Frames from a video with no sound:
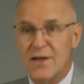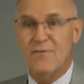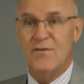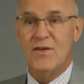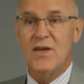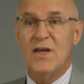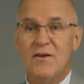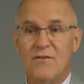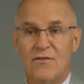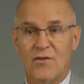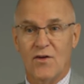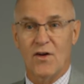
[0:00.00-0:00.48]
of
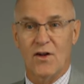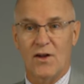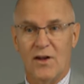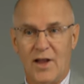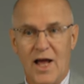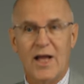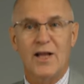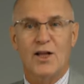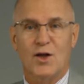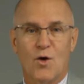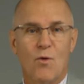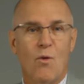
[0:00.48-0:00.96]
evil.
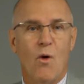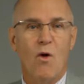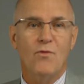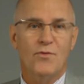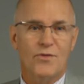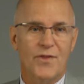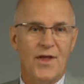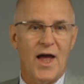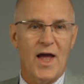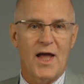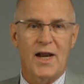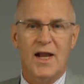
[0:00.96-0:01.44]
I
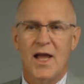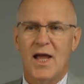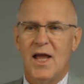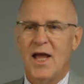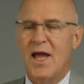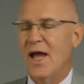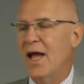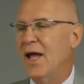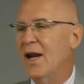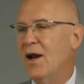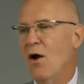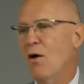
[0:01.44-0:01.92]
quote that.
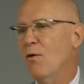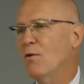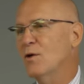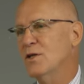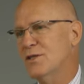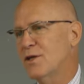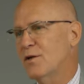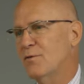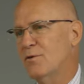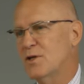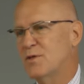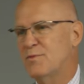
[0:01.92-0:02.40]
And
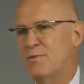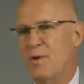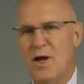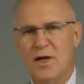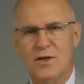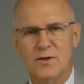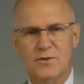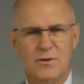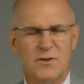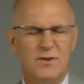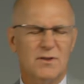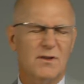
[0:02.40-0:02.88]
always the
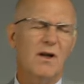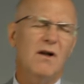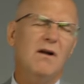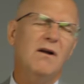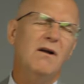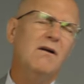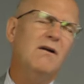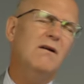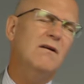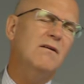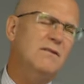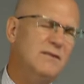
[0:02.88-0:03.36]
response was,
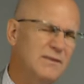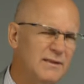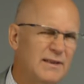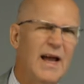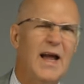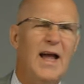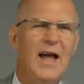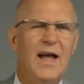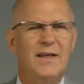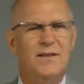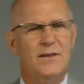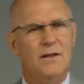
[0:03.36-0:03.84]
oh,
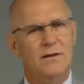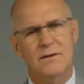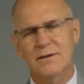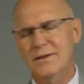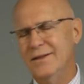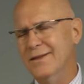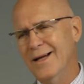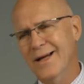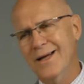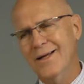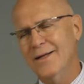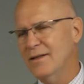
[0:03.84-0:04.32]
Dad,
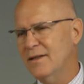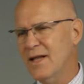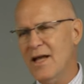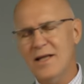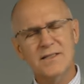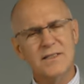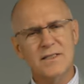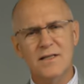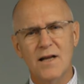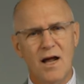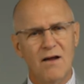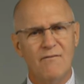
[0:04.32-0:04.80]
you're not,
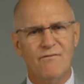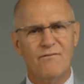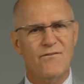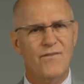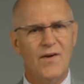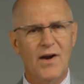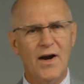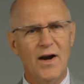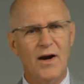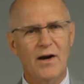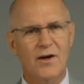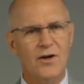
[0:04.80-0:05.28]
that's not
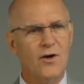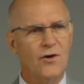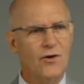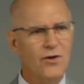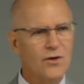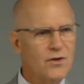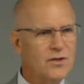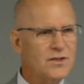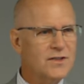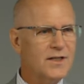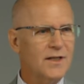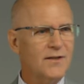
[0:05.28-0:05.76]
fair. You're
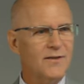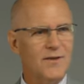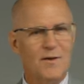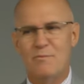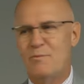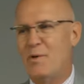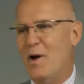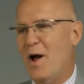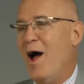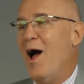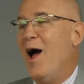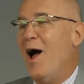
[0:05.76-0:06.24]
using the
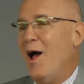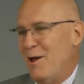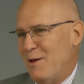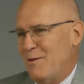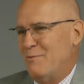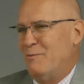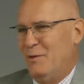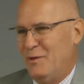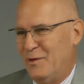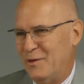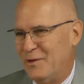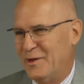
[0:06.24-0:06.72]

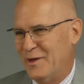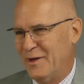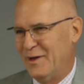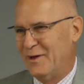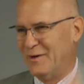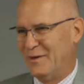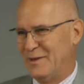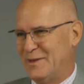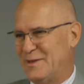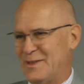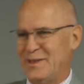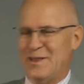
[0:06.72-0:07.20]
Bible.
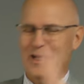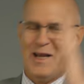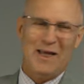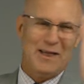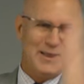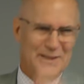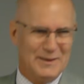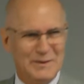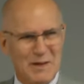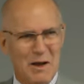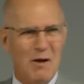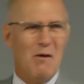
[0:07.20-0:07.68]
It's
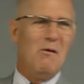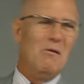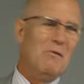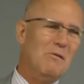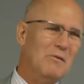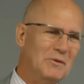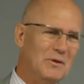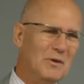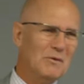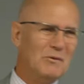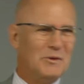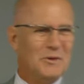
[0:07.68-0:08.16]
like,
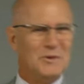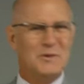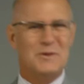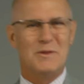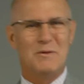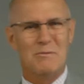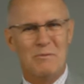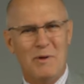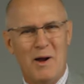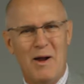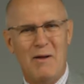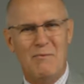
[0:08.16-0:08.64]
no, don't use
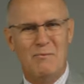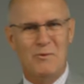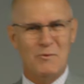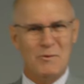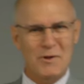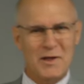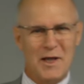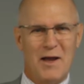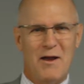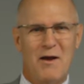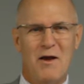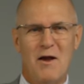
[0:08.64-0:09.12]
the Bible.
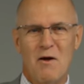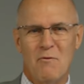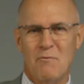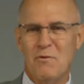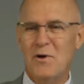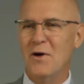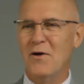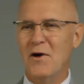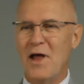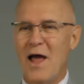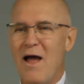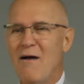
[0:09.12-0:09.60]
We can't,
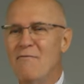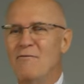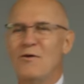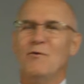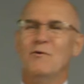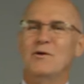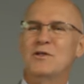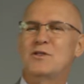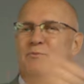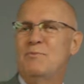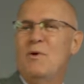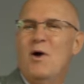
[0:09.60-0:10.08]
we don't have a
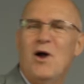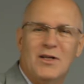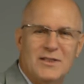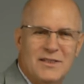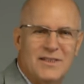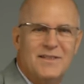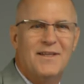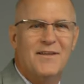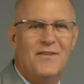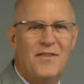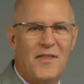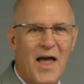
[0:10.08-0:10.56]

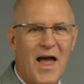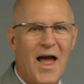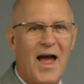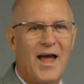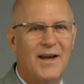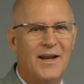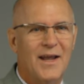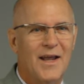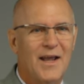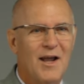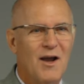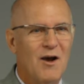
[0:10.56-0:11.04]
response to
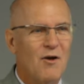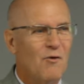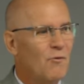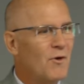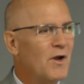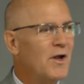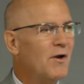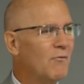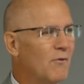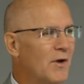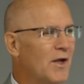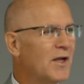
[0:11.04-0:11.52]
that.
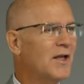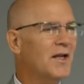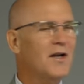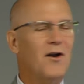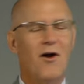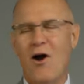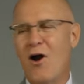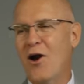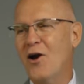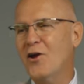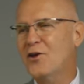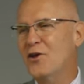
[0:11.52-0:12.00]
We, we can
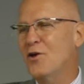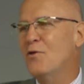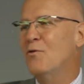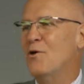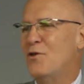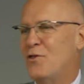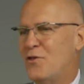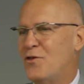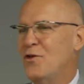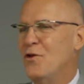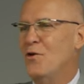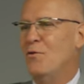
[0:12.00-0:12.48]
argue
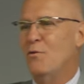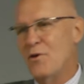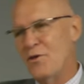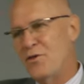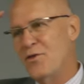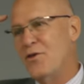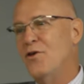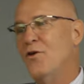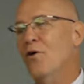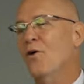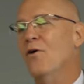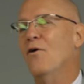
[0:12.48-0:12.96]
with you
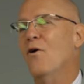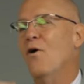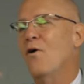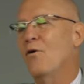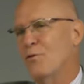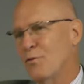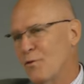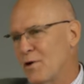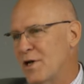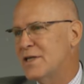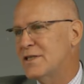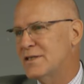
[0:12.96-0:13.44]
with your
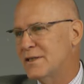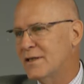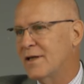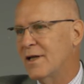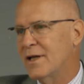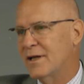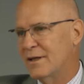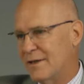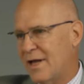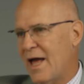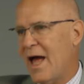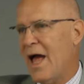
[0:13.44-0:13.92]
own
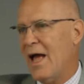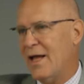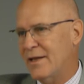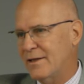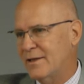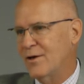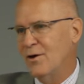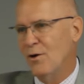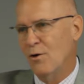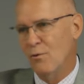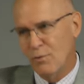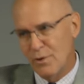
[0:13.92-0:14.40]
reasoning,
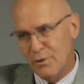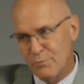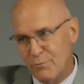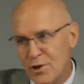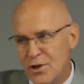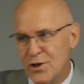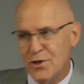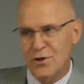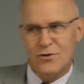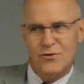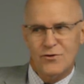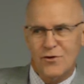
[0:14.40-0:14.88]
Dad. You know, when,
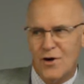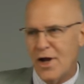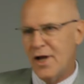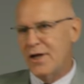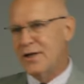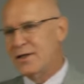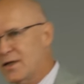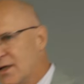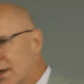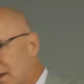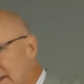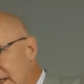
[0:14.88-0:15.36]
when you're
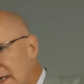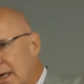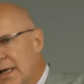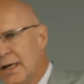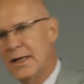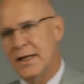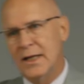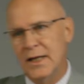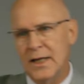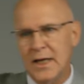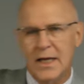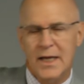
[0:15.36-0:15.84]
trying to
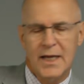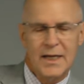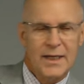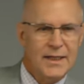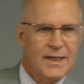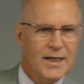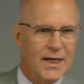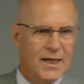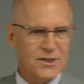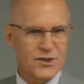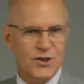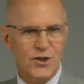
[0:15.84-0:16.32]
kind of
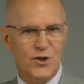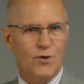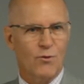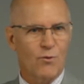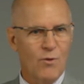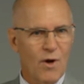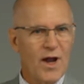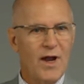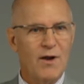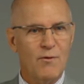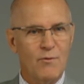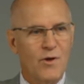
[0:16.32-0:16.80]
get your
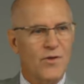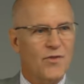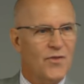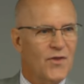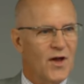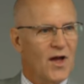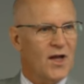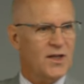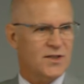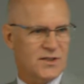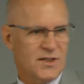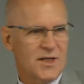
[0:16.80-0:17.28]
way with
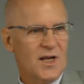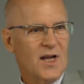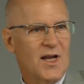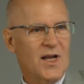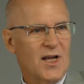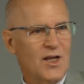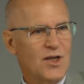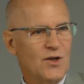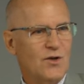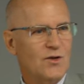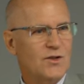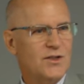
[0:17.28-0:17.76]
us
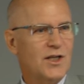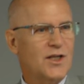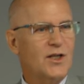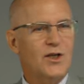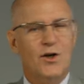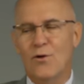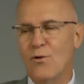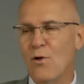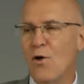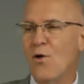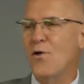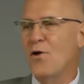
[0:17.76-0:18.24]
using
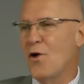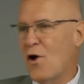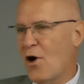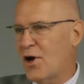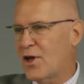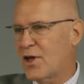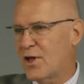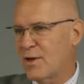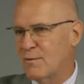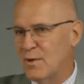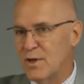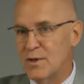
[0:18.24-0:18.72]
your own
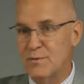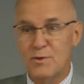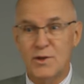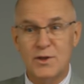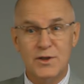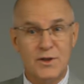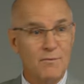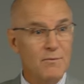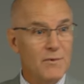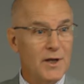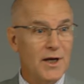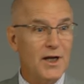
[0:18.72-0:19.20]
arguments.
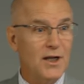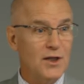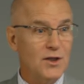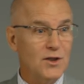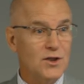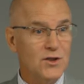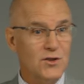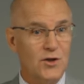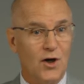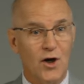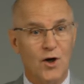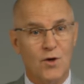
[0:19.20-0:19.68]
But the minute
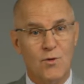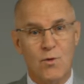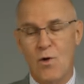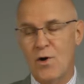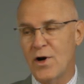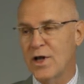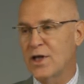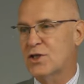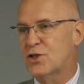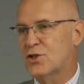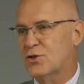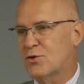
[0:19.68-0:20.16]
you start
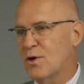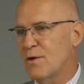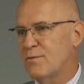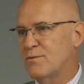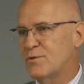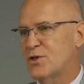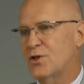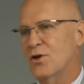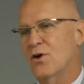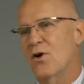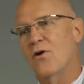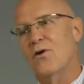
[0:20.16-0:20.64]
quoting
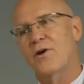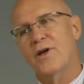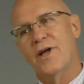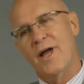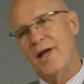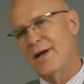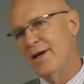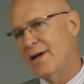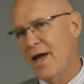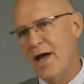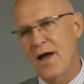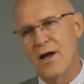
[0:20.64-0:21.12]
scripture,
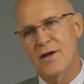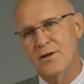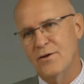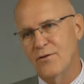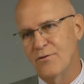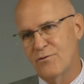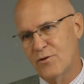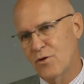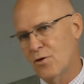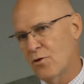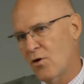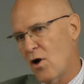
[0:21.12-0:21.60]
okay, now
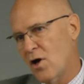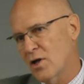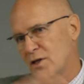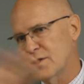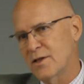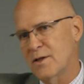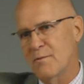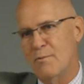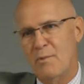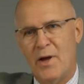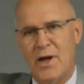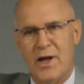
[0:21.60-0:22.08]
you've
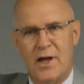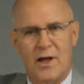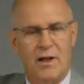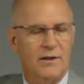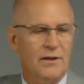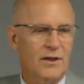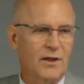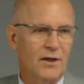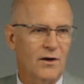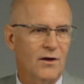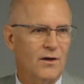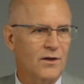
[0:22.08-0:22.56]
crossed the
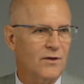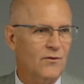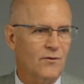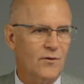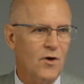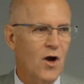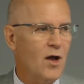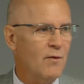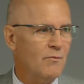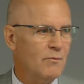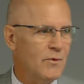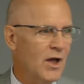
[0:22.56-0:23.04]
pale. You know, you've
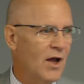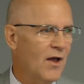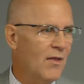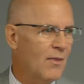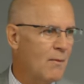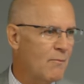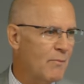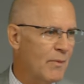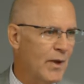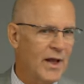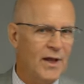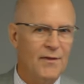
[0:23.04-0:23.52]
gone
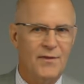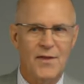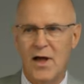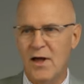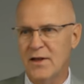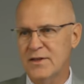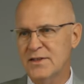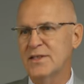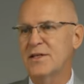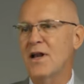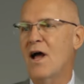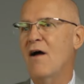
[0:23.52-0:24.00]
beyond the pale.
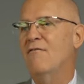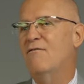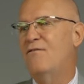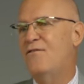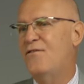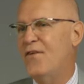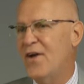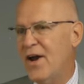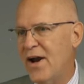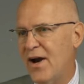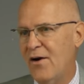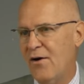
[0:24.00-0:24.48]
Now it's not
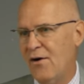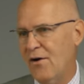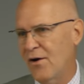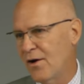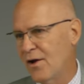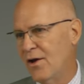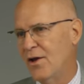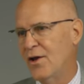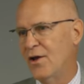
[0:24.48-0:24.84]
fair.